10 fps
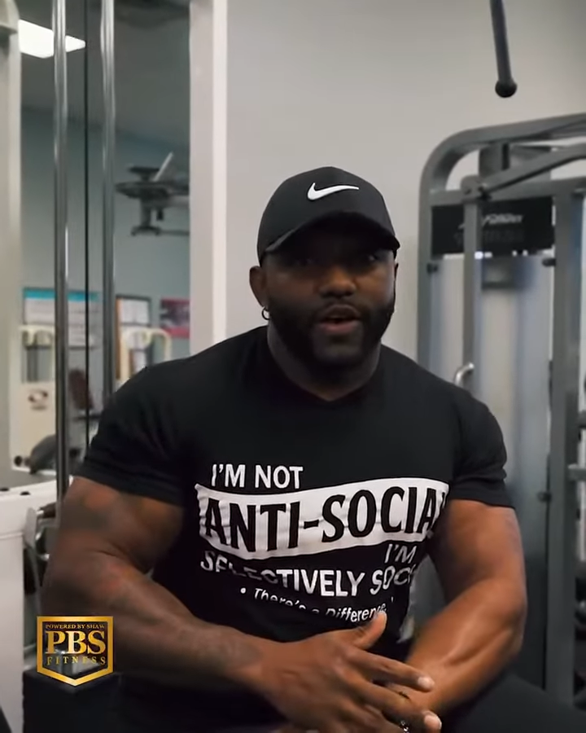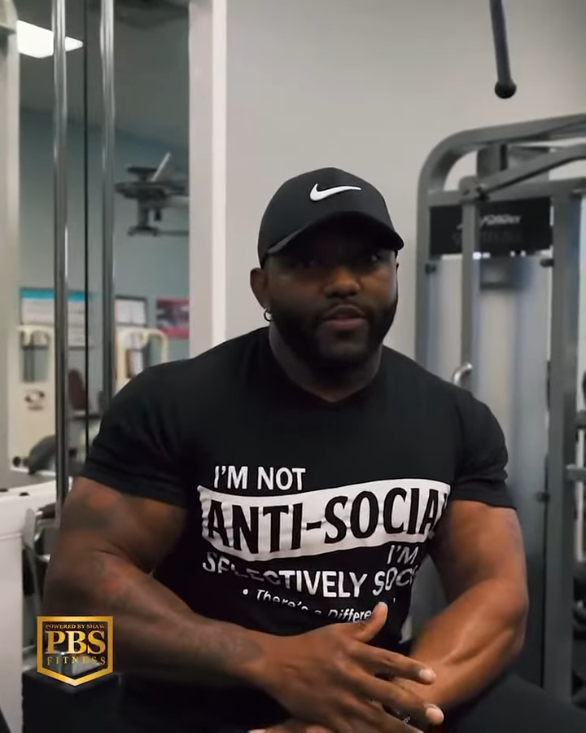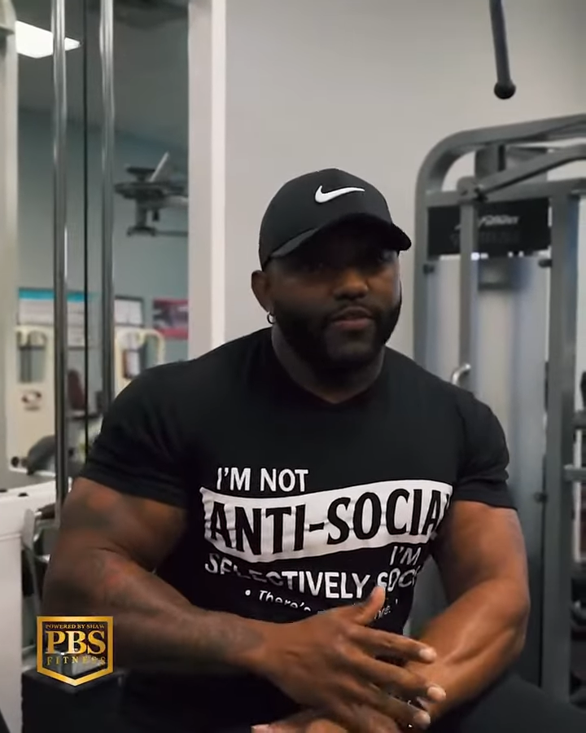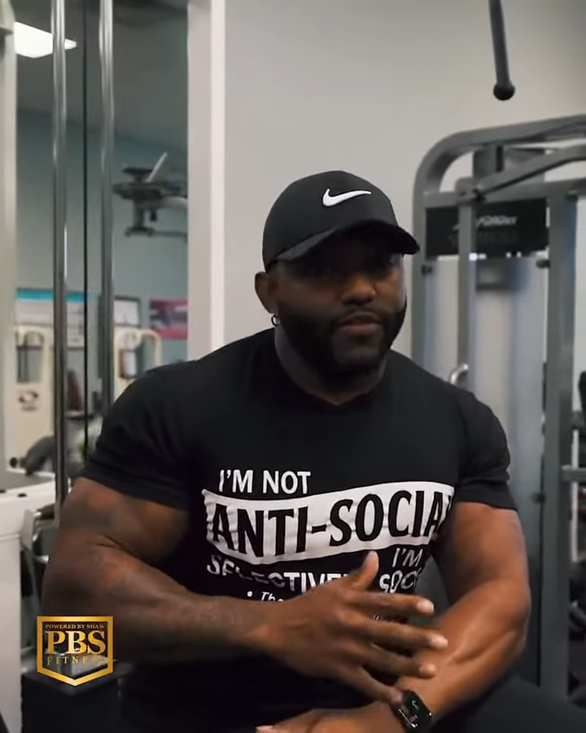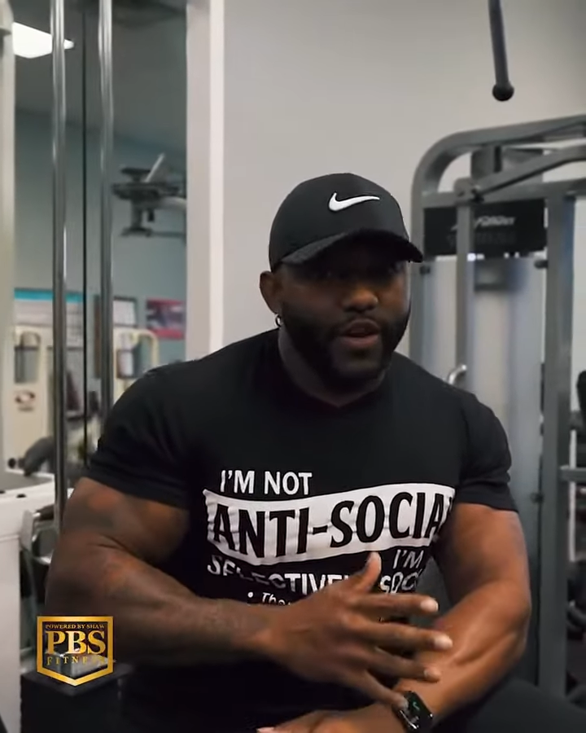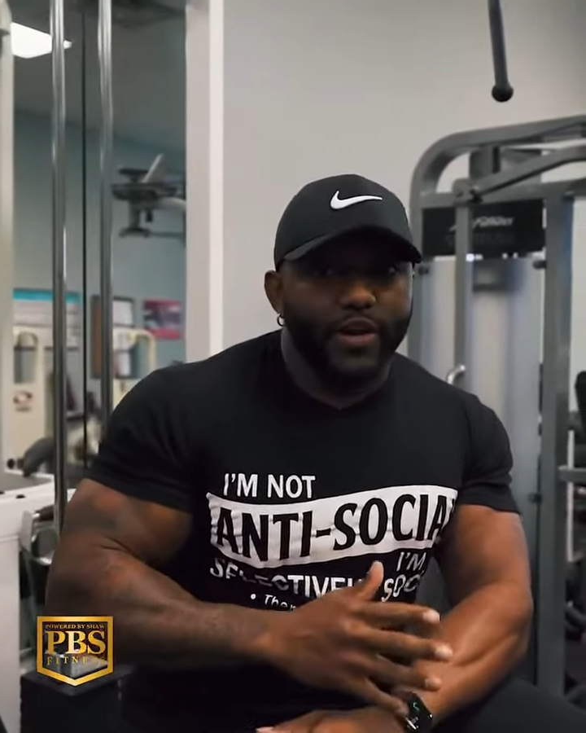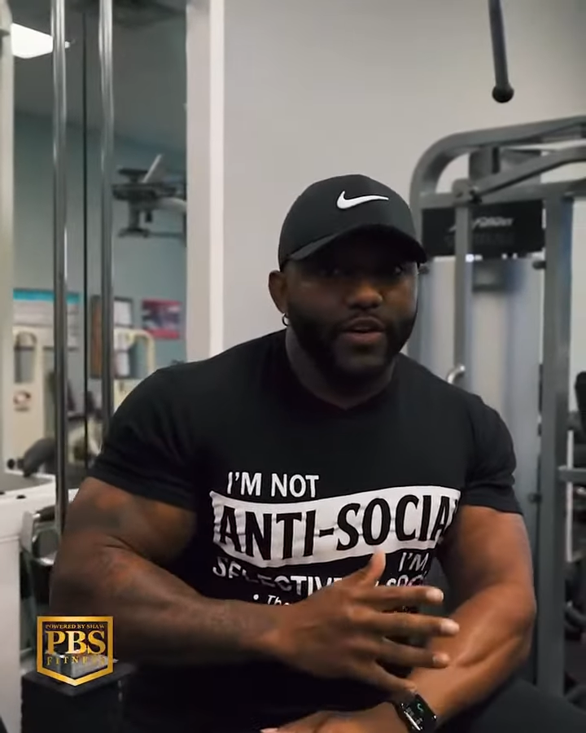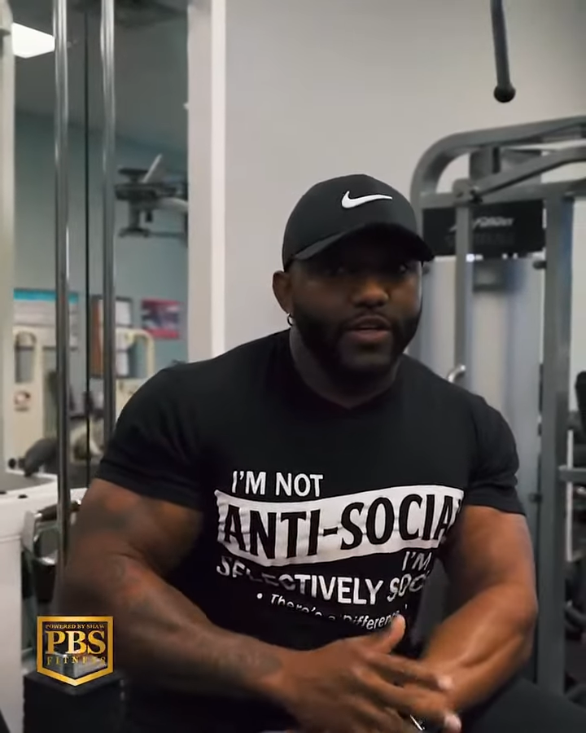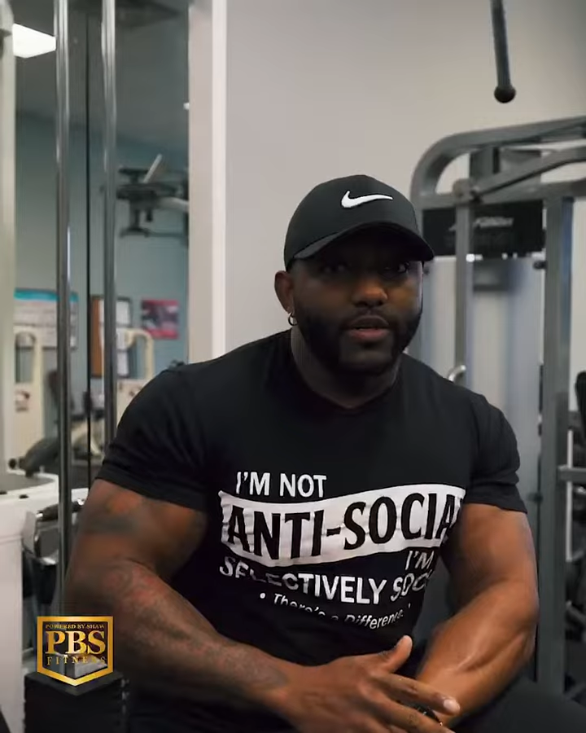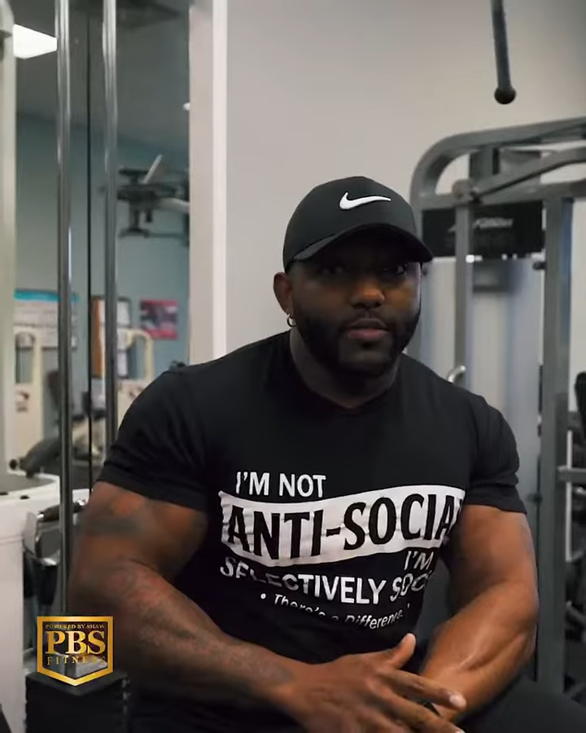a
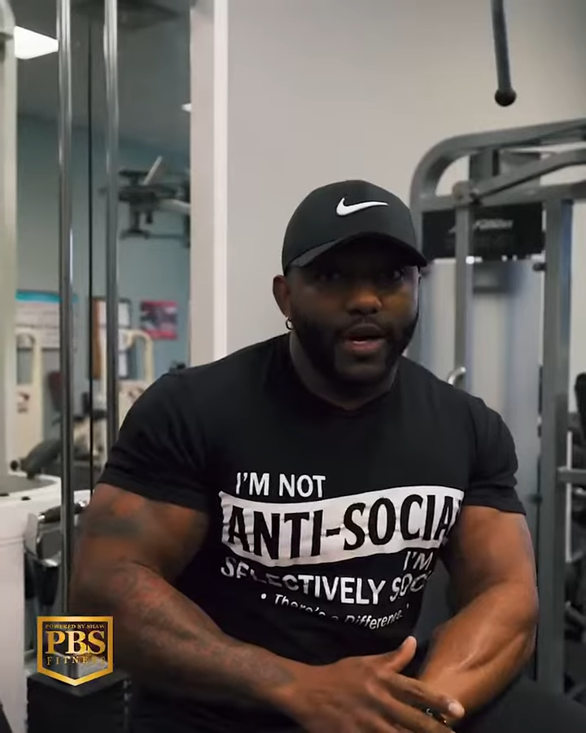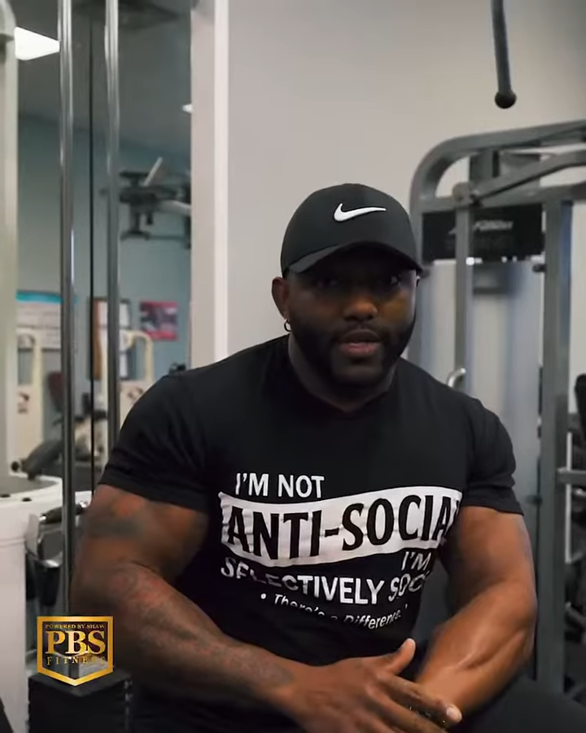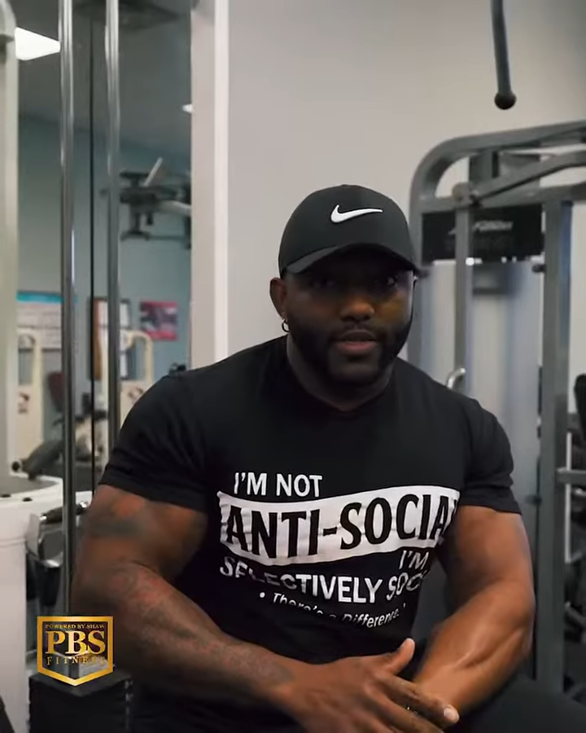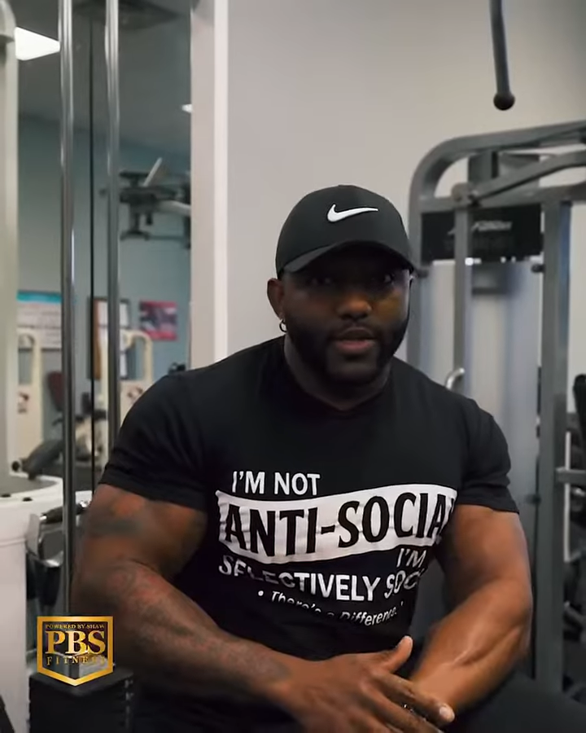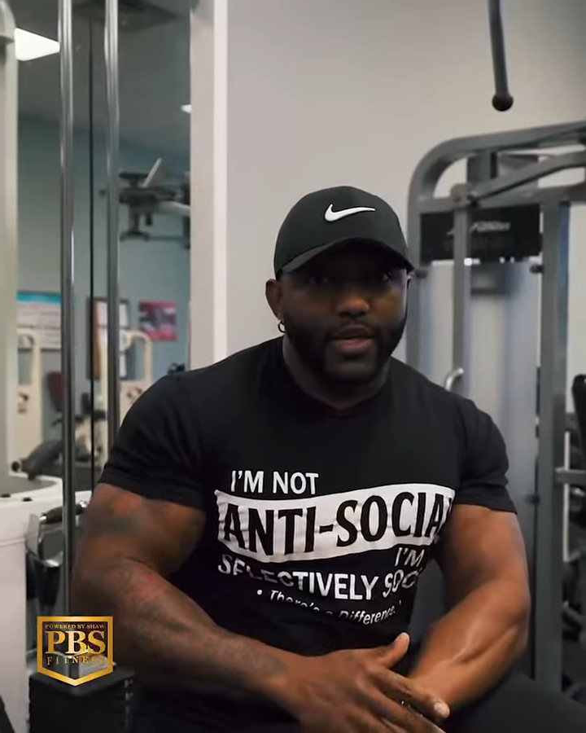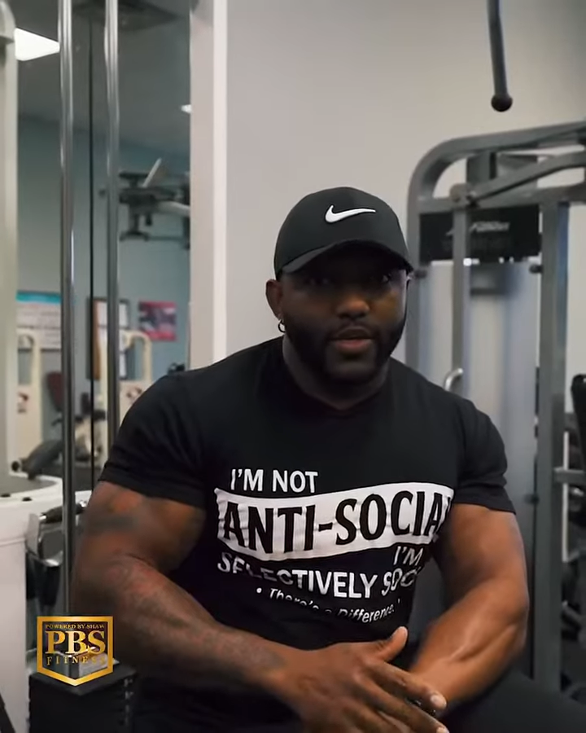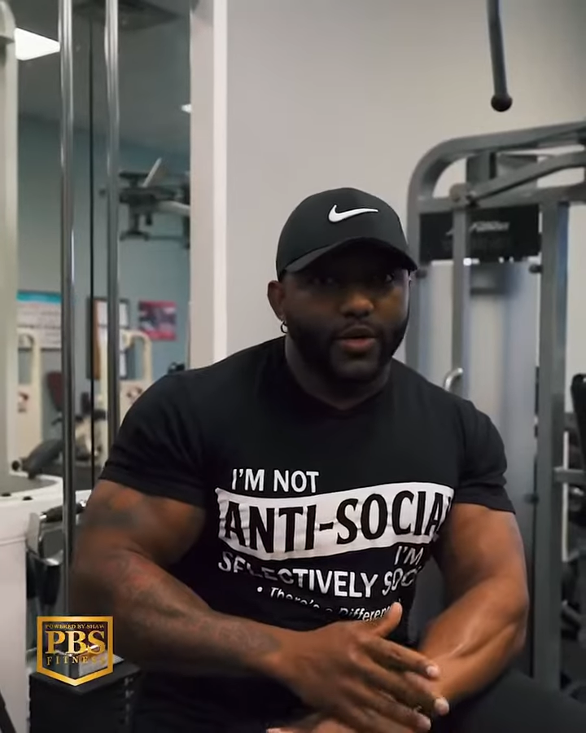very good mindset.